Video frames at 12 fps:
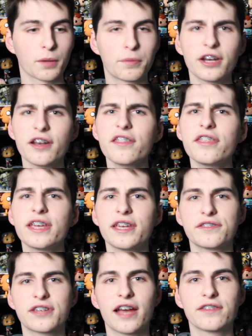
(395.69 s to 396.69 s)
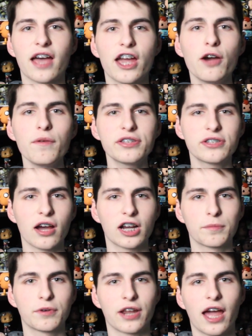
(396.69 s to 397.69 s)
But another thing is, guys, I always
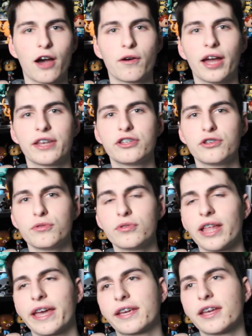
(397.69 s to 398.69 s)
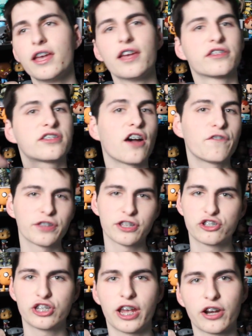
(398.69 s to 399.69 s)
talk about how I do like stuff on
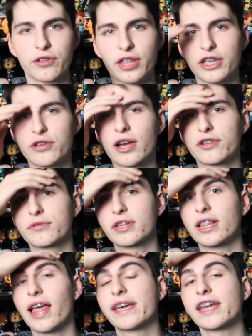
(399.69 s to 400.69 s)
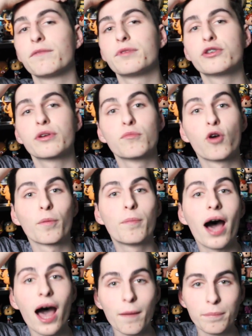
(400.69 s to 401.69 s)
this channel that you guys really like, and I've been doing more
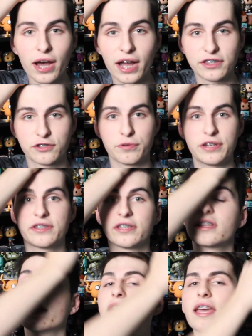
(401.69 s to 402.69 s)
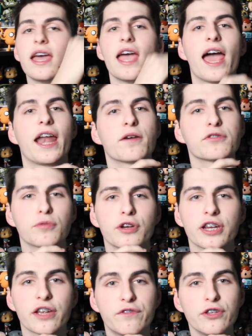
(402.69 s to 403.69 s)
Pop hunts recently, and I was
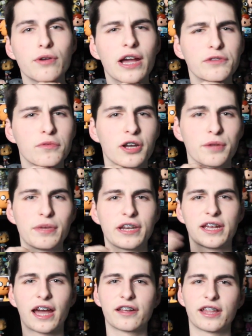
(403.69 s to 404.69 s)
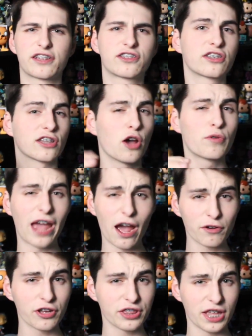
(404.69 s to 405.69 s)
wondering if you guys wanted me to kind of like slow
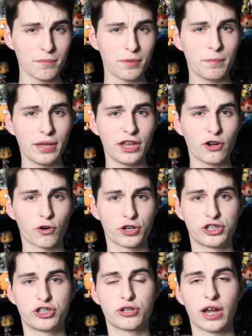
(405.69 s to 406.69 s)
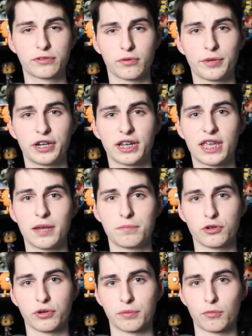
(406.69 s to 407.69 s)
down on them a bit, or did you guys want me to
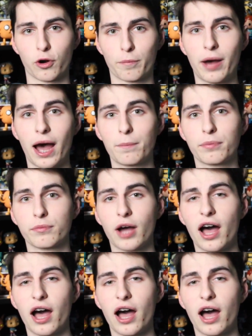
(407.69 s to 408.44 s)
keep doing more Pop